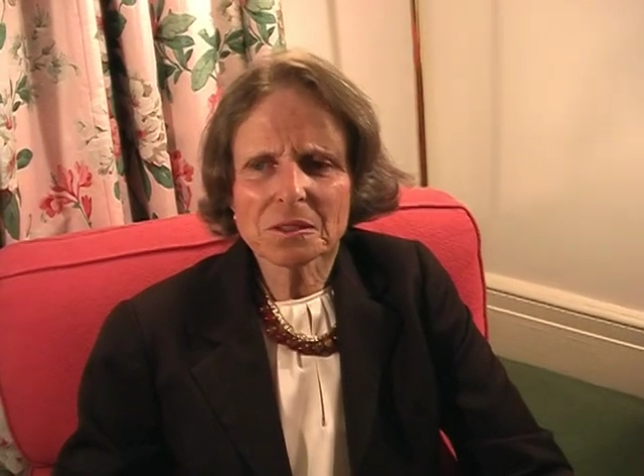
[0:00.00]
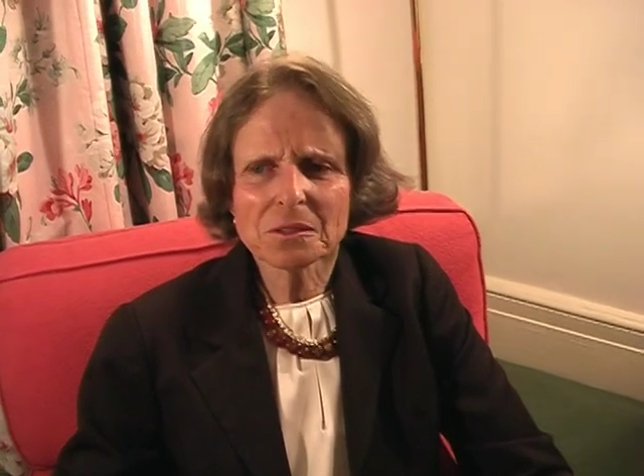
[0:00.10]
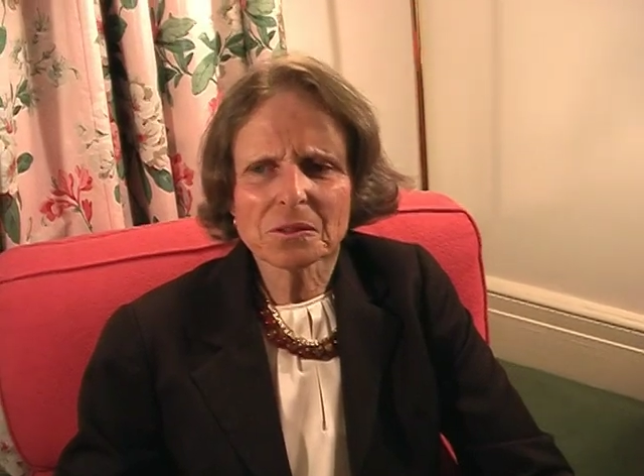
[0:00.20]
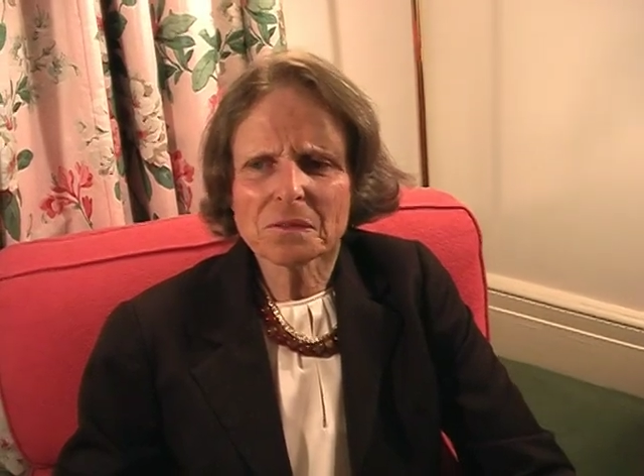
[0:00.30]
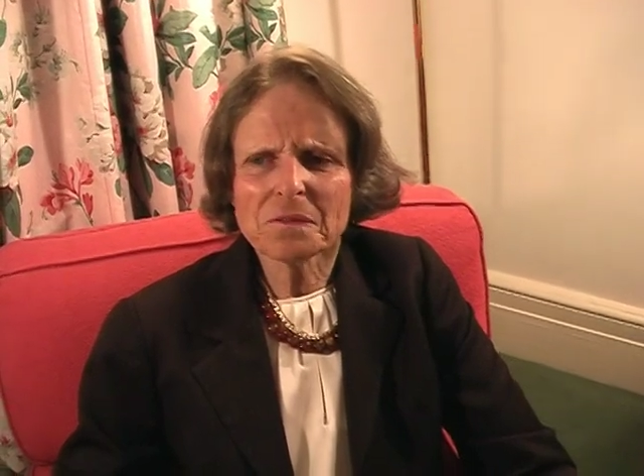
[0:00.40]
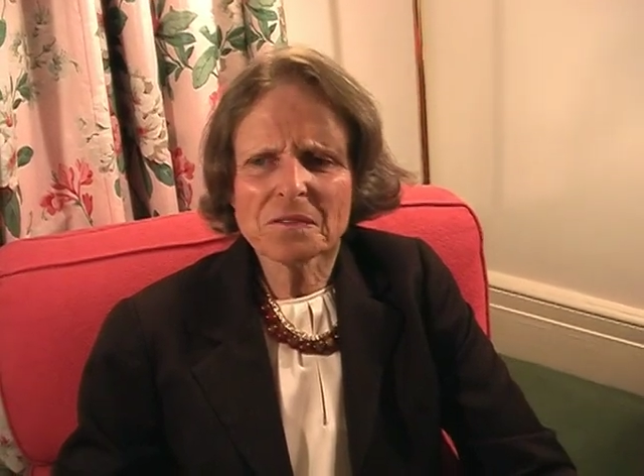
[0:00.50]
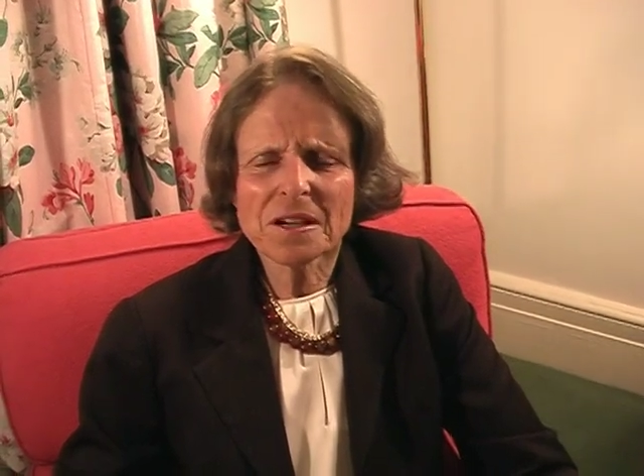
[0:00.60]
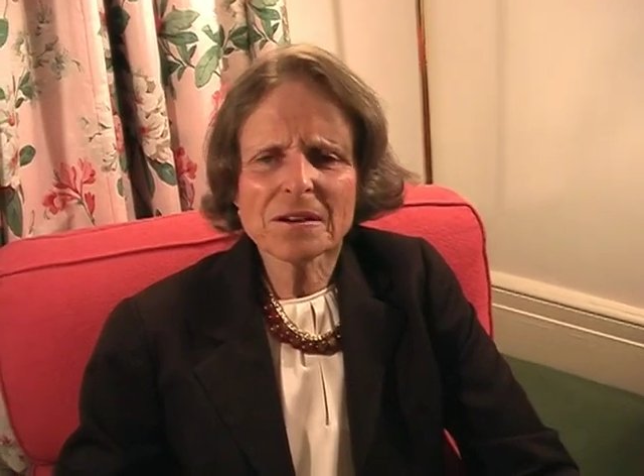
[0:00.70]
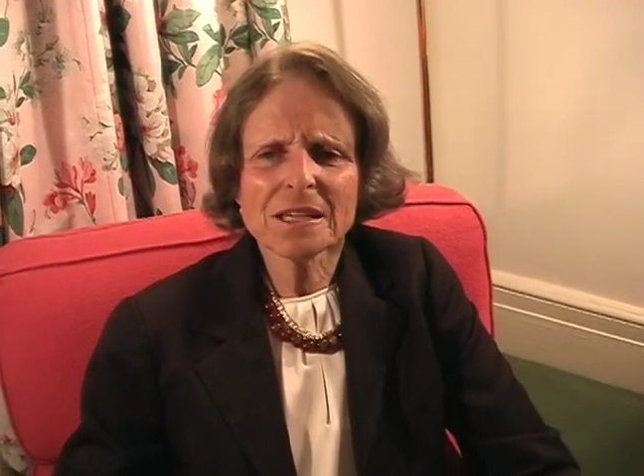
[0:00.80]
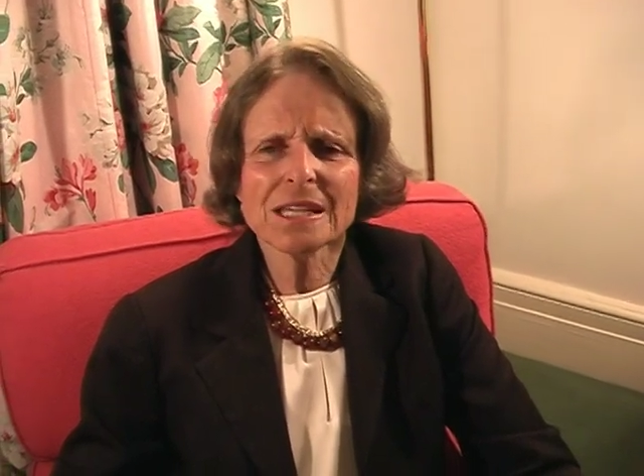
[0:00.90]
you know,
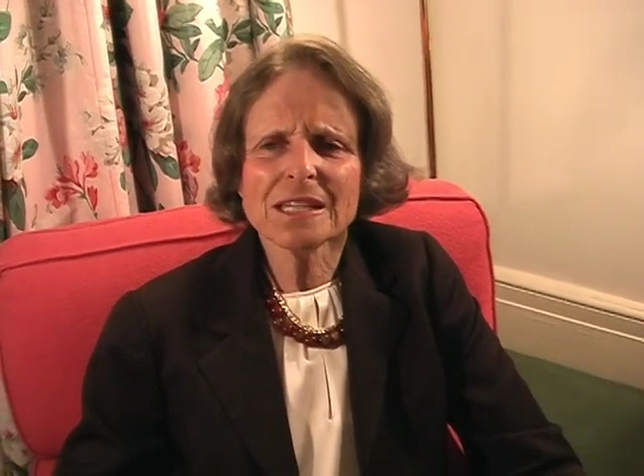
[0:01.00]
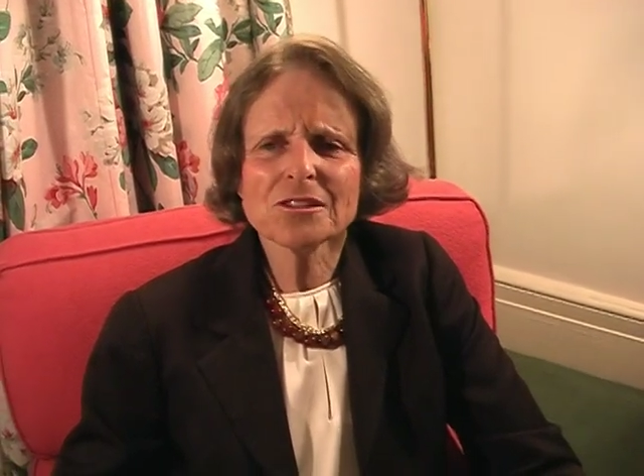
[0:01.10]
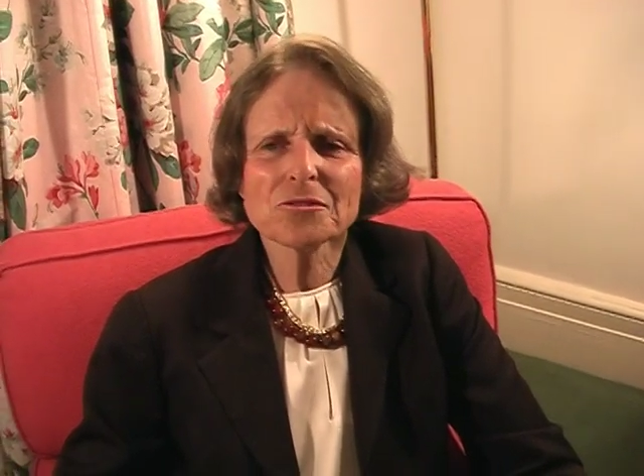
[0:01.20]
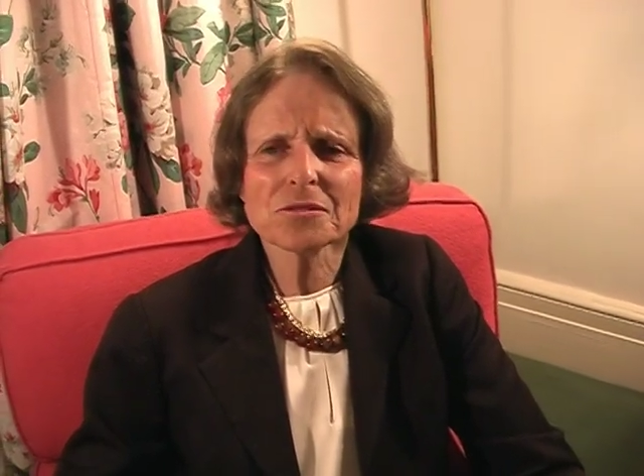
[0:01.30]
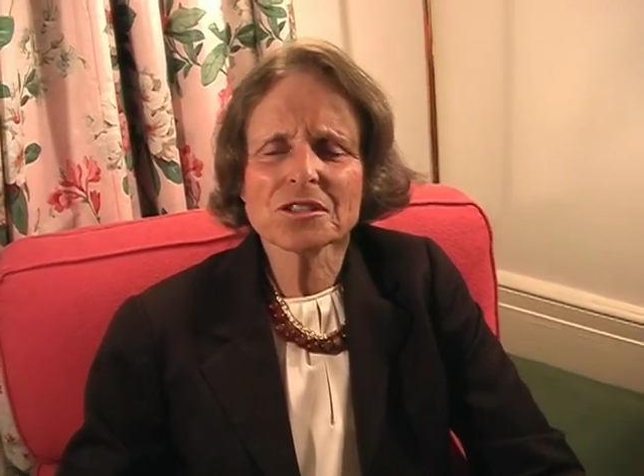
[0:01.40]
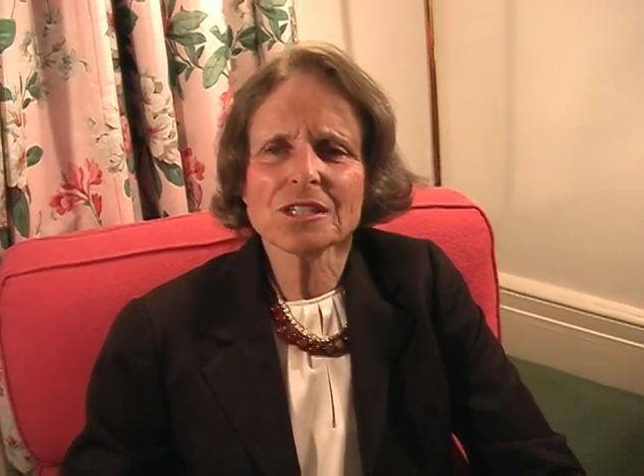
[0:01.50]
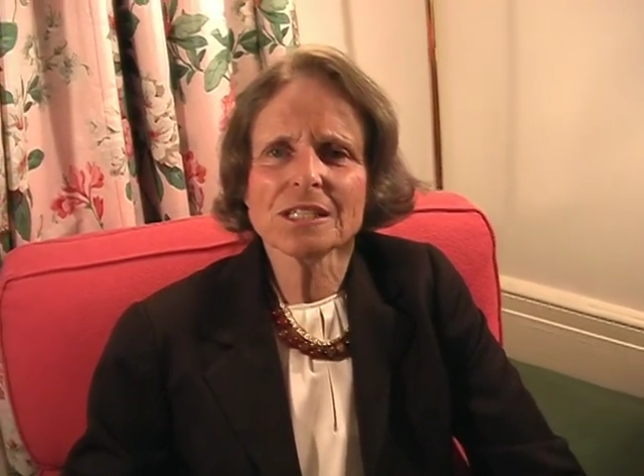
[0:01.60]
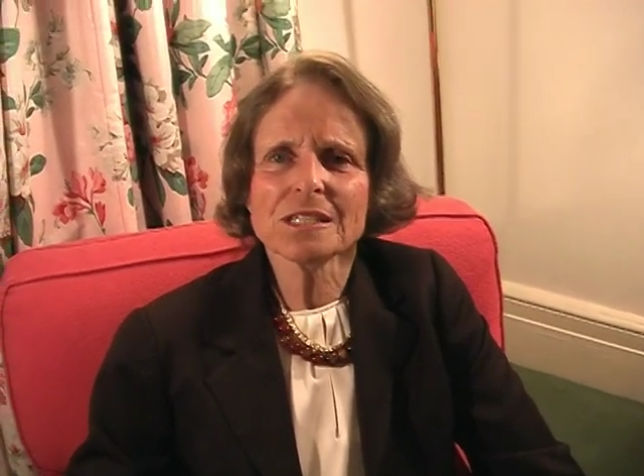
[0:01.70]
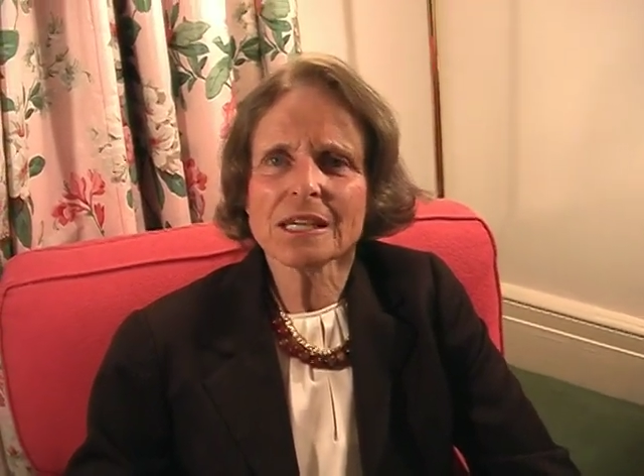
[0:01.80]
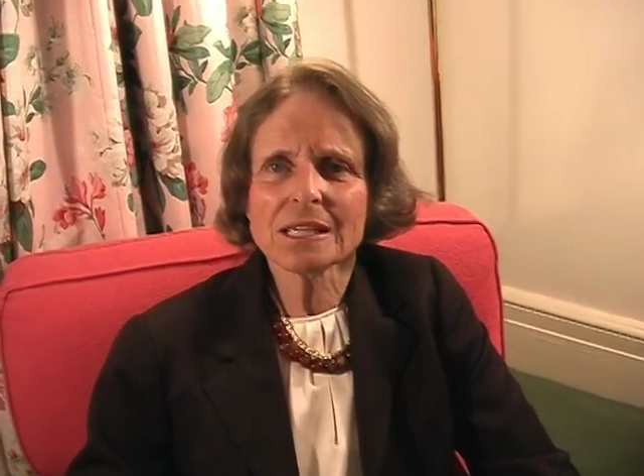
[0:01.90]
very
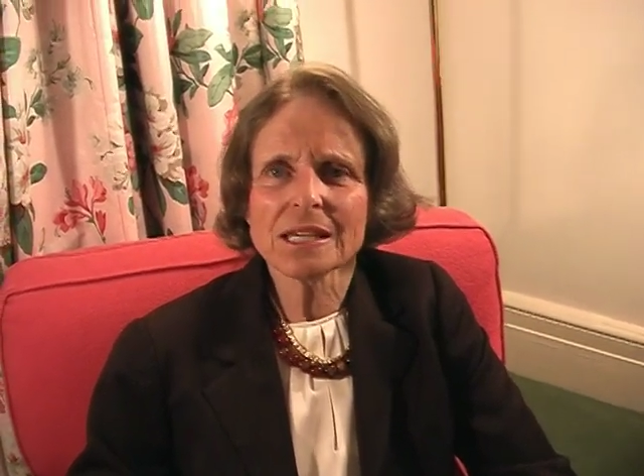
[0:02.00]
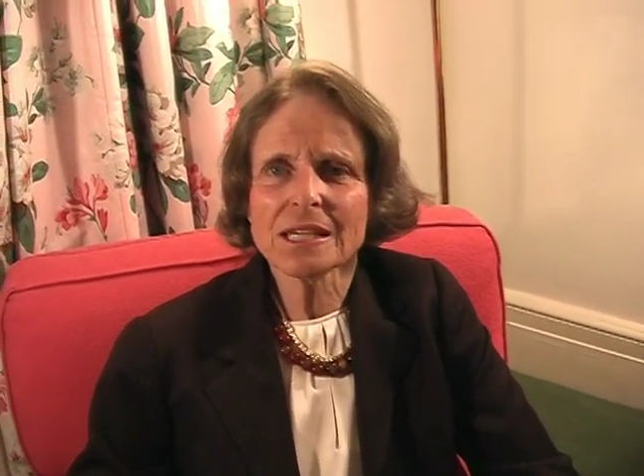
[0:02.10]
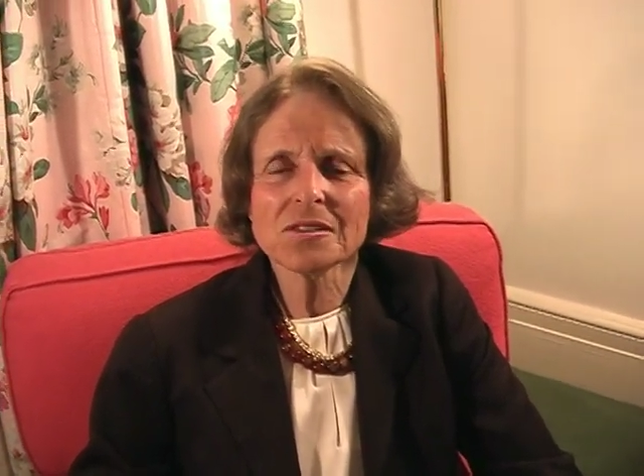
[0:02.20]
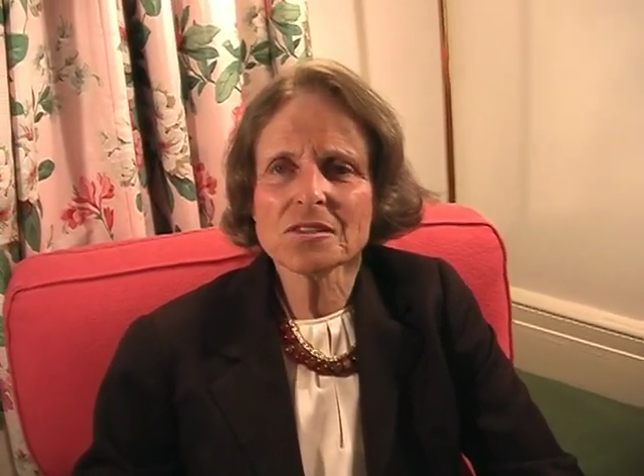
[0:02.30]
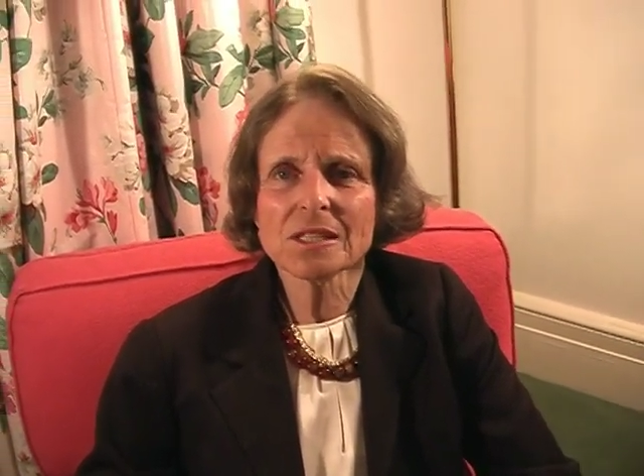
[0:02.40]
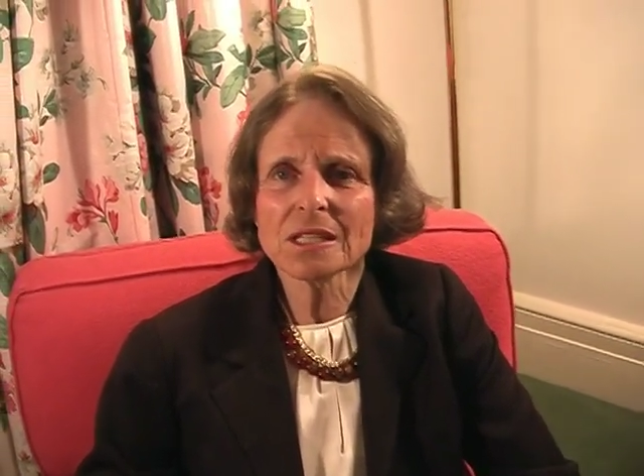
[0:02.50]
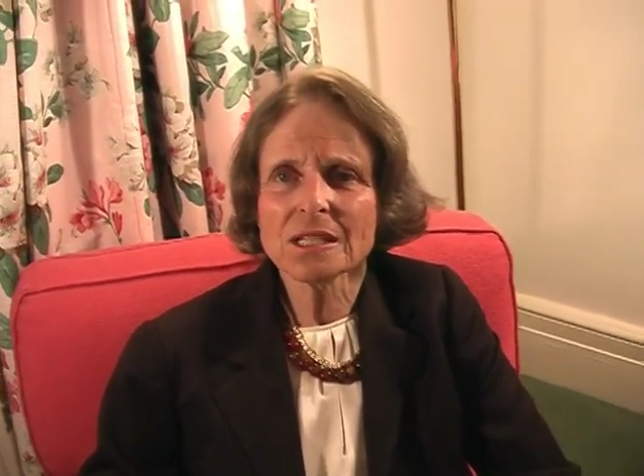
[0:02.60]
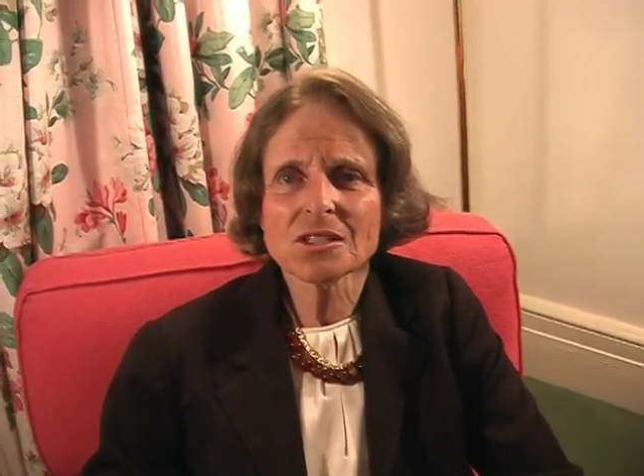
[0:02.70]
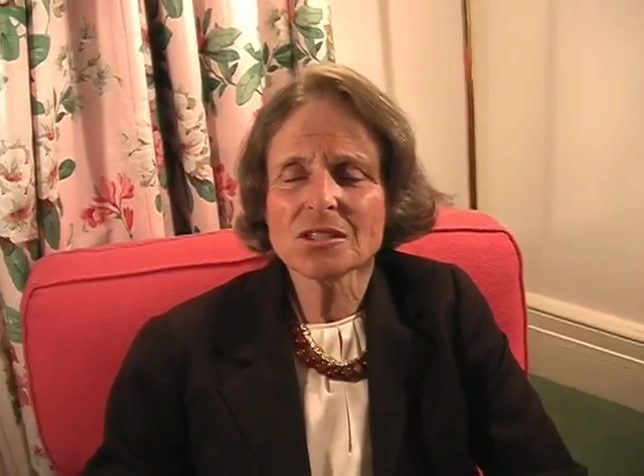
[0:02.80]
interesting decades, and I